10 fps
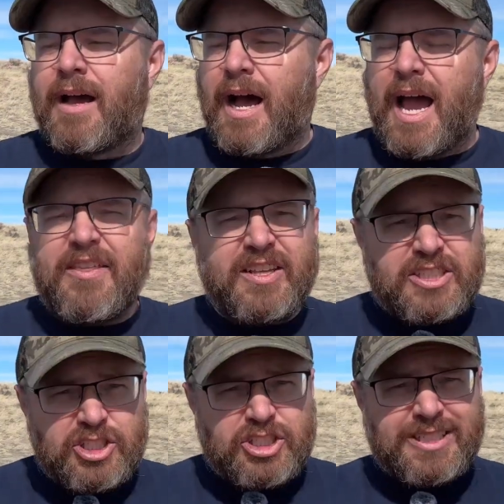And
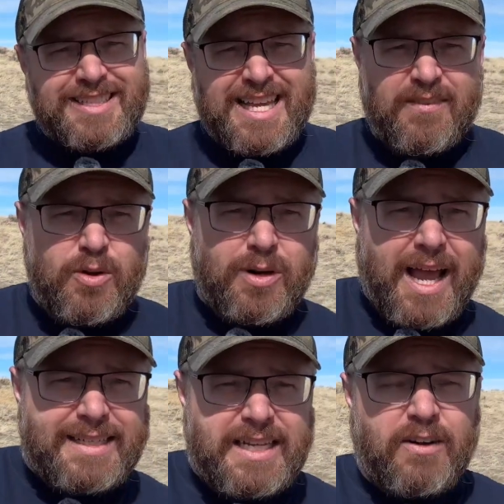this is just to give you an
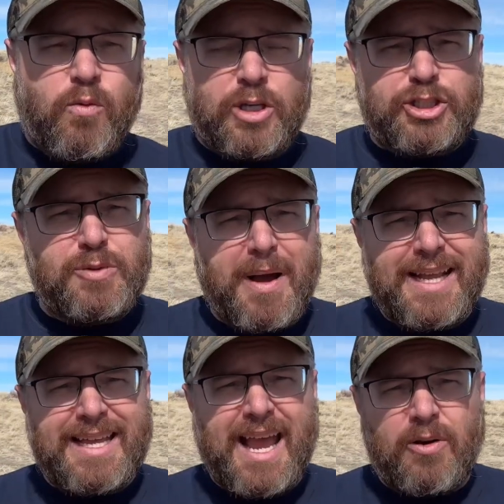idea of what you might
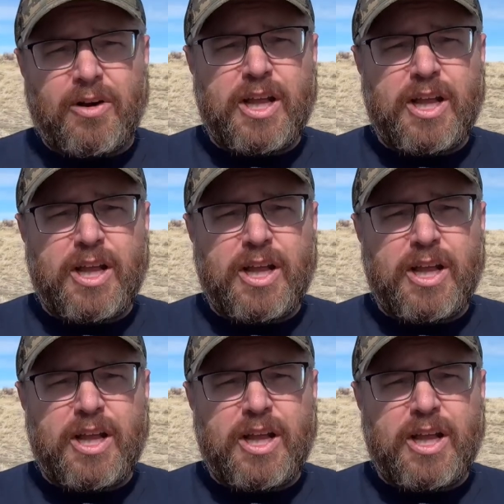encounter.